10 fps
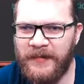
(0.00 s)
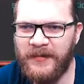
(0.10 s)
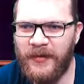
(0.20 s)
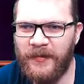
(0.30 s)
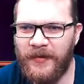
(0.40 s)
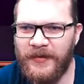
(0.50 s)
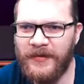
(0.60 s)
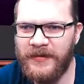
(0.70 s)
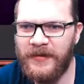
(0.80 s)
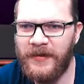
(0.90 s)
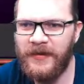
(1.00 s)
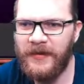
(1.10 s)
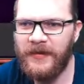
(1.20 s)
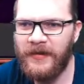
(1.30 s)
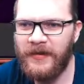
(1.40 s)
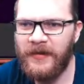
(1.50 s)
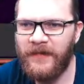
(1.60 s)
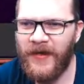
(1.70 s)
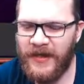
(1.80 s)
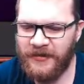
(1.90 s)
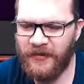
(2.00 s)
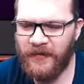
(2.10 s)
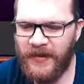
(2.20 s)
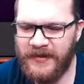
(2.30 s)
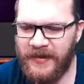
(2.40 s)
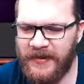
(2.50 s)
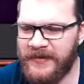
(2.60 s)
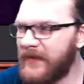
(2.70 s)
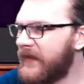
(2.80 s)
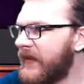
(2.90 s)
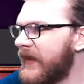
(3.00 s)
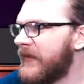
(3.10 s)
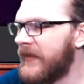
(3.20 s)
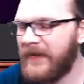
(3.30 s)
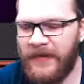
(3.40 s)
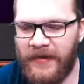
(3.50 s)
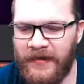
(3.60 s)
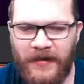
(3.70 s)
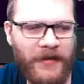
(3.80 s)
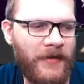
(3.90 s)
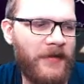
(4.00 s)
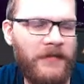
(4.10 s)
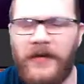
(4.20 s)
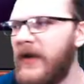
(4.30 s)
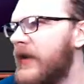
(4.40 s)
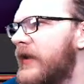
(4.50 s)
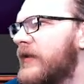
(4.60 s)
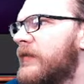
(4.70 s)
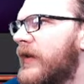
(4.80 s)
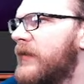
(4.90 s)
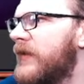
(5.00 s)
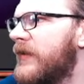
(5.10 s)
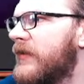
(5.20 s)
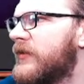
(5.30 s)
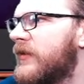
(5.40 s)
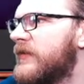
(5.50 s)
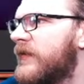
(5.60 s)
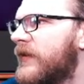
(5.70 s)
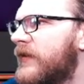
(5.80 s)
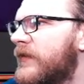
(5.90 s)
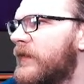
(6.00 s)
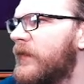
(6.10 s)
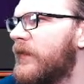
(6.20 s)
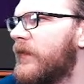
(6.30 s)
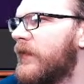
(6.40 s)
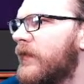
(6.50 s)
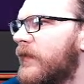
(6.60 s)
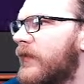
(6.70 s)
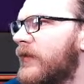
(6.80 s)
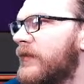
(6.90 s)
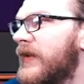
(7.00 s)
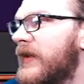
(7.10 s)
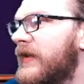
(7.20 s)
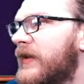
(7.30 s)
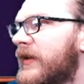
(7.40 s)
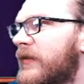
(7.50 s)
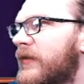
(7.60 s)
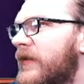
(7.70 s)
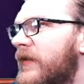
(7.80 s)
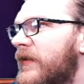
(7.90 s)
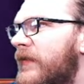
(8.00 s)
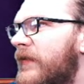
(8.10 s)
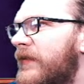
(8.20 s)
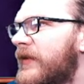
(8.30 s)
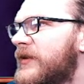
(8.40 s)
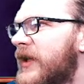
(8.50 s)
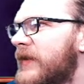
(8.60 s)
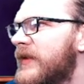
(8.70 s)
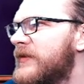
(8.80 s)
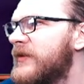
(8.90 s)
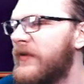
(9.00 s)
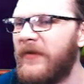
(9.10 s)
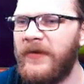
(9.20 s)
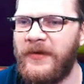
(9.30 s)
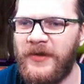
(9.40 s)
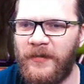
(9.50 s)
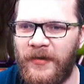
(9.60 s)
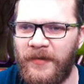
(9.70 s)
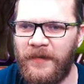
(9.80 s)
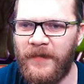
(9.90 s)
is more important. Casual questing and stuff like that, I think uh, I-Hulk might be the choice for you ultimately, you know, both of them are very, very good champions. Whichever one you enjoy more.